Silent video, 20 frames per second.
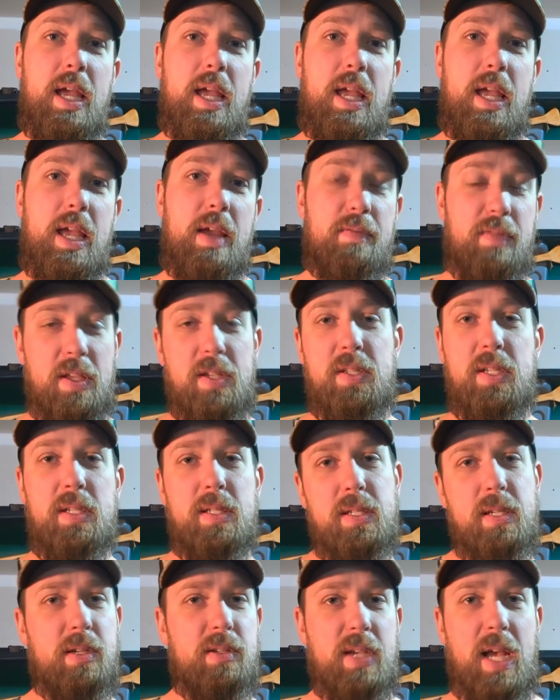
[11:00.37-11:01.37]
If this
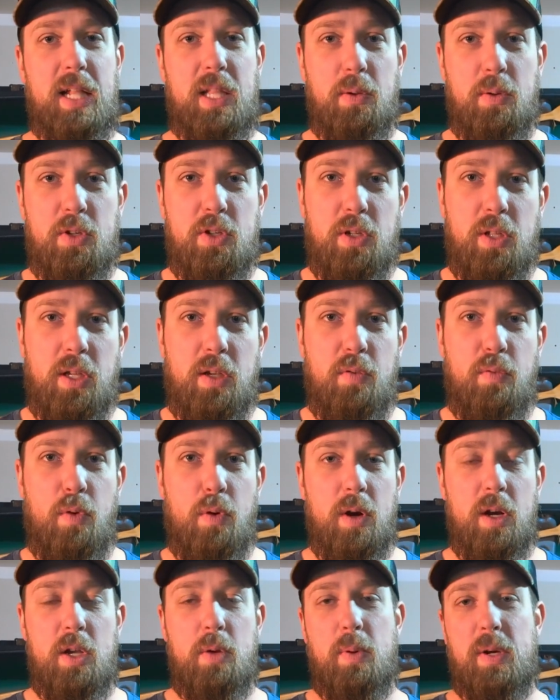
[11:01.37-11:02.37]
isn't exactly what you're looking
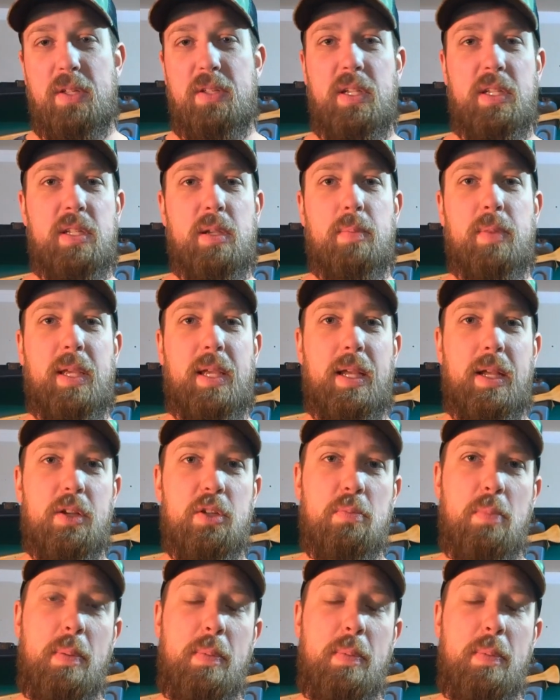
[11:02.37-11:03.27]
for, or you want to see something else,